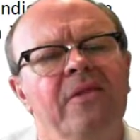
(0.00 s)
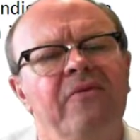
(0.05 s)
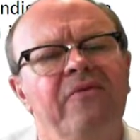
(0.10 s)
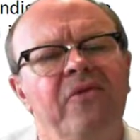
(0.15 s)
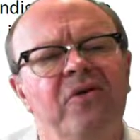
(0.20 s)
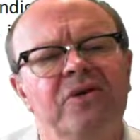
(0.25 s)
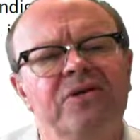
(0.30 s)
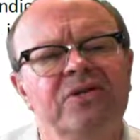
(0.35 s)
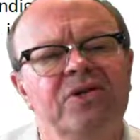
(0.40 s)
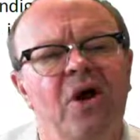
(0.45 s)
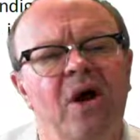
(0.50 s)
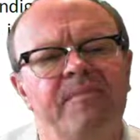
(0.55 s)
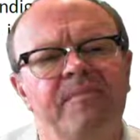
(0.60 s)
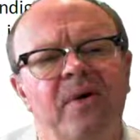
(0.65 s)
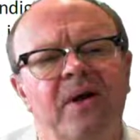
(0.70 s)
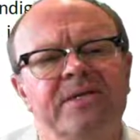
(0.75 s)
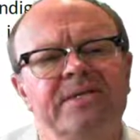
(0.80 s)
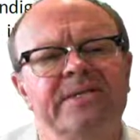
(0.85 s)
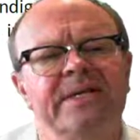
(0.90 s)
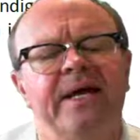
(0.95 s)
The first time
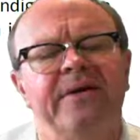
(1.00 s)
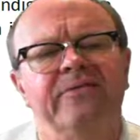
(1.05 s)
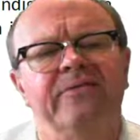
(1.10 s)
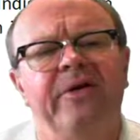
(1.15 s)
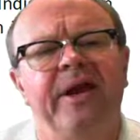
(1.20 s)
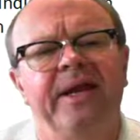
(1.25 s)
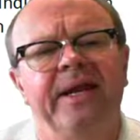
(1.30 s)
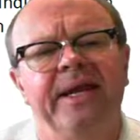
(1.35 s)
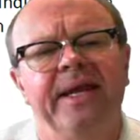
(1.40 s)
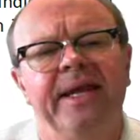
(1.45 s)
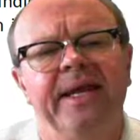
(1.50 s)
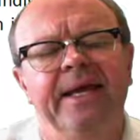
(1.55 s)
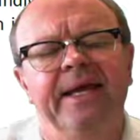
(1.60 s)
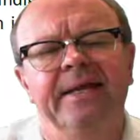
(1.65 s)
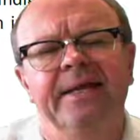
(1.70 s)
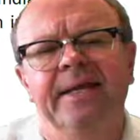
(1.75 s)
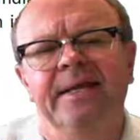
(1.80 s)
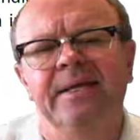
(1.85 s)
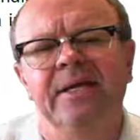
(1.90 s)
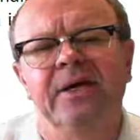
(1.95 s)
my son ran a gig
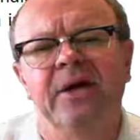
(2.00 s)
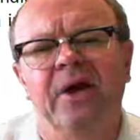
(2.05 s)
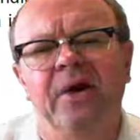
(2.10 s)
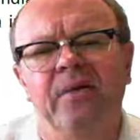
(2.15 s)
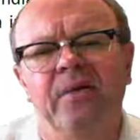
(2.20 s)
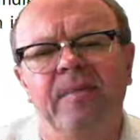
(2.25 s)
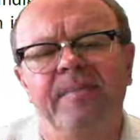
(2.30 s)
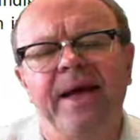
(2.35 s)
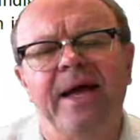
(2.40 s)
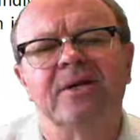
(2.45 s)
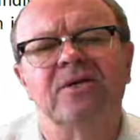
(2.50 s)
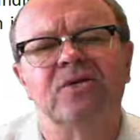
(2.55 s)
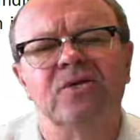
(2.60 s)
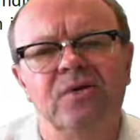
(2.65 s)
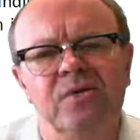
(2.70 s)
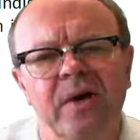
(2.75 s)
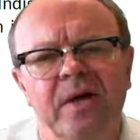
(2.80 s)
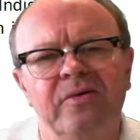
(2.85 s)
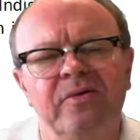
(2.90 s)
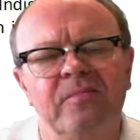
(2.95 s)
at Indigo, about
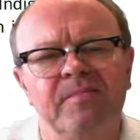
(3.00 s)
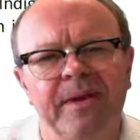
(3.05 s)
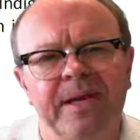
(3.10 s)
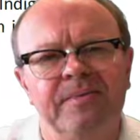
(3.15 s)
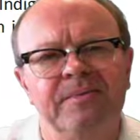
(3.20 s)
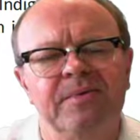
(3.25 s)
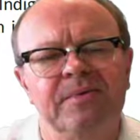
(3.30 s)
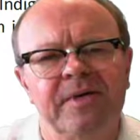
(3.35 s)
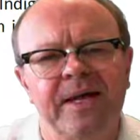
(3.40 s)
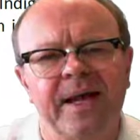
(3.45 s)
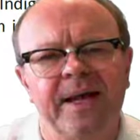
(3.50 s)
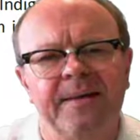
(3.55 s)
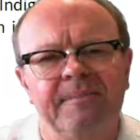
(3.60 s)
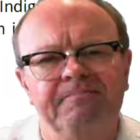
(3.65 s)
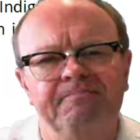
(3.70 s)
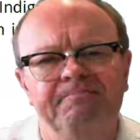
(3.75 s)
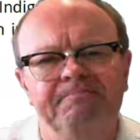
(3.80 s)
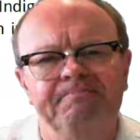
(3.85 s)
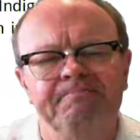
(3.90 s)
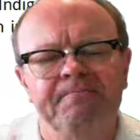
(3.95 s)
200 people
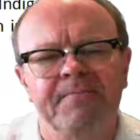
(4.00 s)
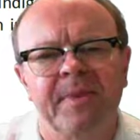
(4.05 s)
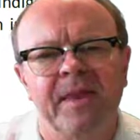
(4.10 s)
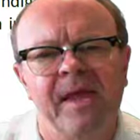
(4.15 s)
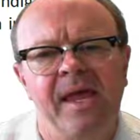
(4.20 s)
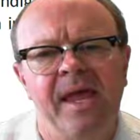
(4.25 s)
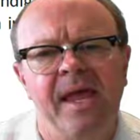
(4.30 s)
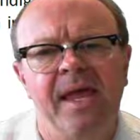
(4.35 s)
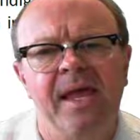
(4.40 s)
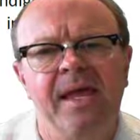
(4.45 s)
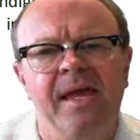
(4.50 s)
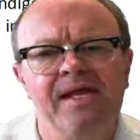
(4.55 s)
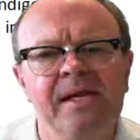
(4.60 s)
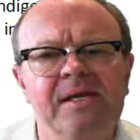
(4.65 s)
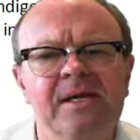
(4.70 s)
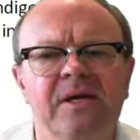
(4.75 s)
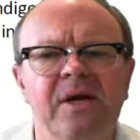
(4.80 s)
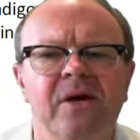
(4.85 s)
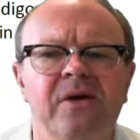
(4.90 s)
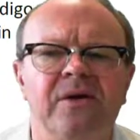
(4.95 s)
came.
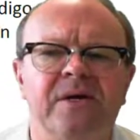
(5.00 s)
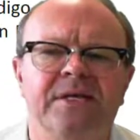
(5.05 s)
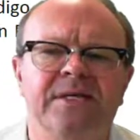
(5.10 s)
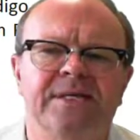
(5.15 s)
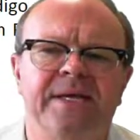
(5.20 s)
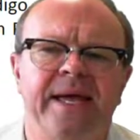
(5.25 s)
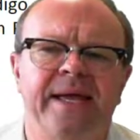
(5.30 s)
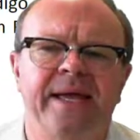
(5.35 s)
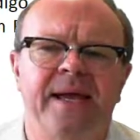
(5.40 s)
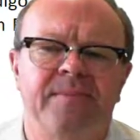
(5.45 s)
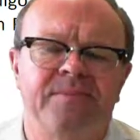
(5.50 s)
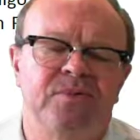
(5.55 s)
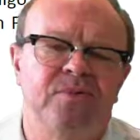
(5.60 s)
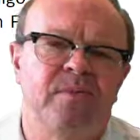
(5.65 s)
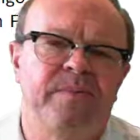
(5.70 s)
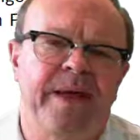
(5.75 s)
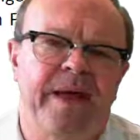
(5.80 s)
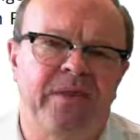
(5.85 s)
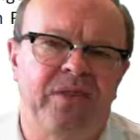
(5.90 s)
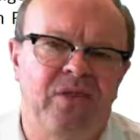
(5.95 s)
Indigo can take up
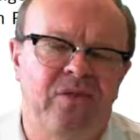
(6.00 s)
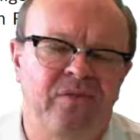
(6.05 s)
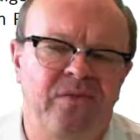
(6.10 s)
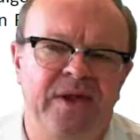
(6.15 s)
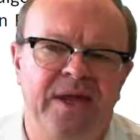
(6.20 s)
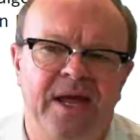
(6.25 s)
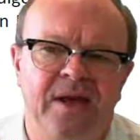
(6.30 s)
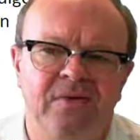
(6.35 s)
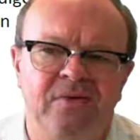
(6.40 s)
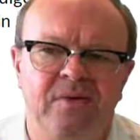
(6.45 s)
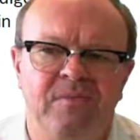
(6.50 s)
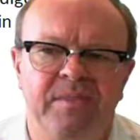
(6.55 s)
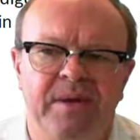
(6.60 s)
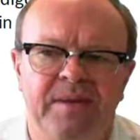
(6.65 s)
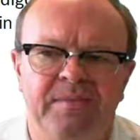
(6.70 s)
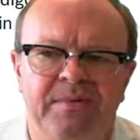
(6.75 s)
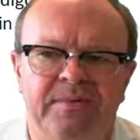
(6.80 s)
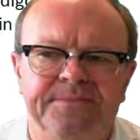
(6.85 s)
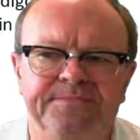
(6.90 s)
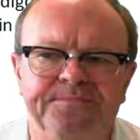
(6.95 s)
to about 300
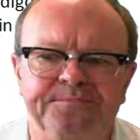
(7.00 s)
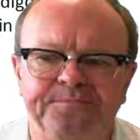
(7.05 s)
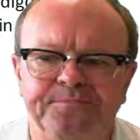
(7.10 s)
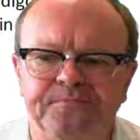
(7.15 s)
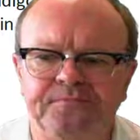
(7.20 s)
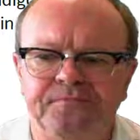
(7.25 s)
people.